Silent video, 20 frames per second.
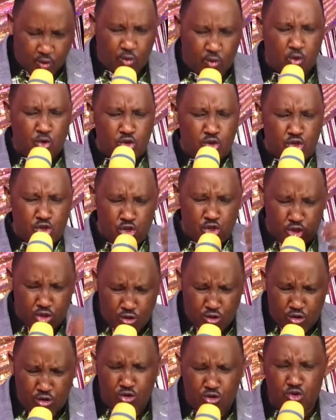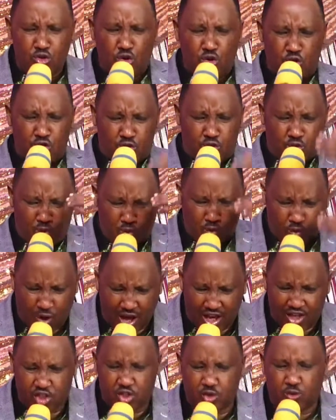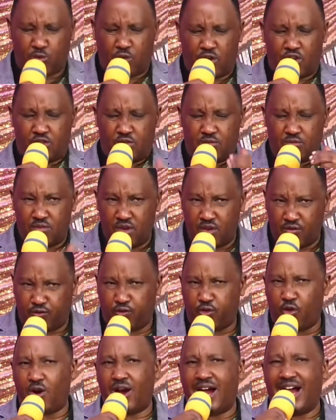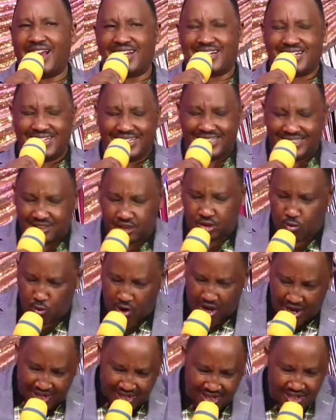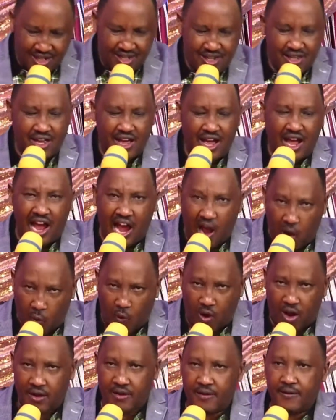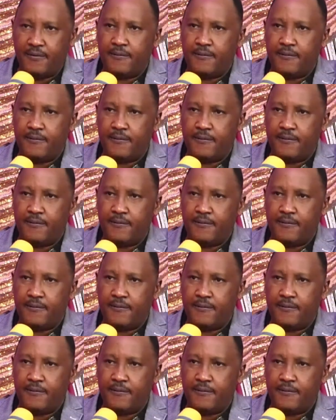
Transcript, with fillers: could you not watch with me for at least one hour?